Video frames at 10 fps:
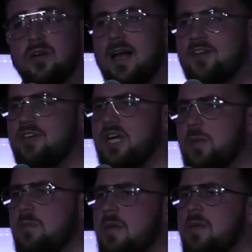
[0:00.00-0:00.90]
glad you're here.
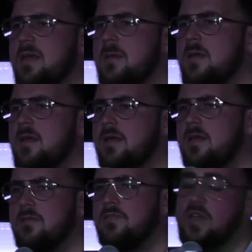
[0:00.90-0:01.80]
But maybe
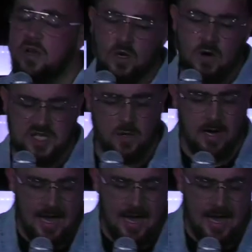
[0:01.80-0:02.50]
for you, the question I want